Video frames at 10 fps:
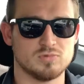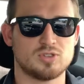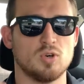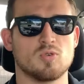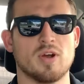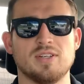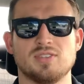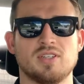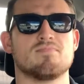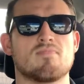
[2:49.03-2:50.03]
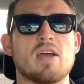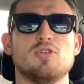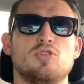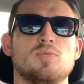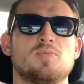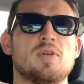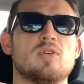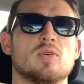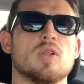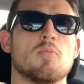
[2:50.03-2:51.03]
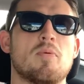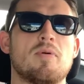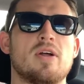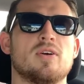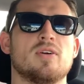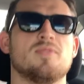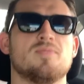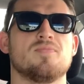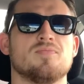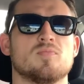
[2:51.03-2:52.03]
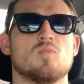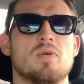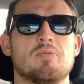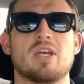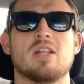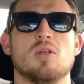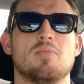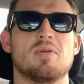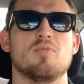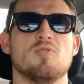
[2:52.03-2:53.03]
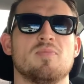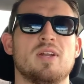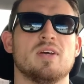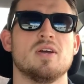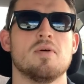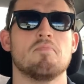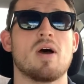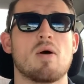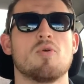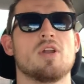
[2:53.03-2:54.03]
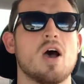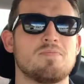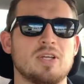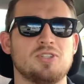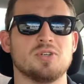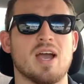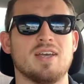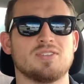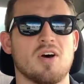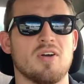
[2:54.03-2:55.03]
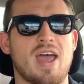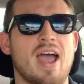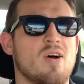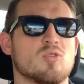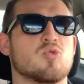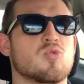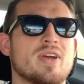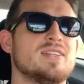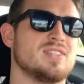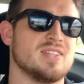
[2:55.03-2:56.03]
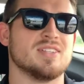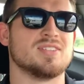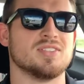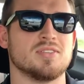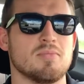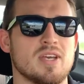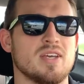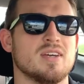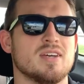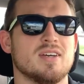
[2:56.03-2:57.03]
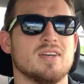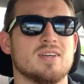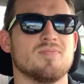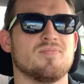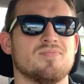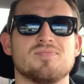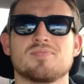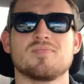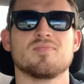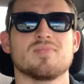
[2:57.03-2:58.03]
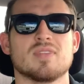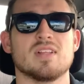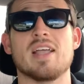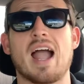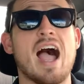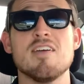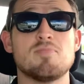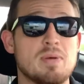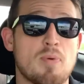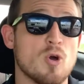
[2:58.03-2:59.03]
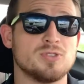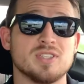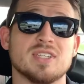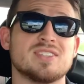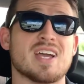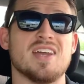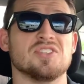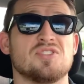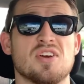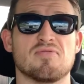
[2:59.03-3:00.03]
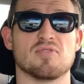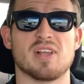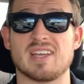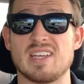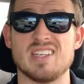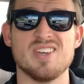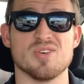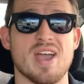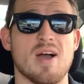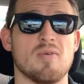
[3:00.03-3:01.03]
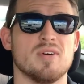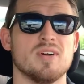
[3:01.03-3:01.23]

So crazy. My YouTube's been doing a little bit better. We've been getting a little bit of movement. But I wanted to update you guys on how crazy this is to me. Like, I've been posting this kind of stuff for like a year now.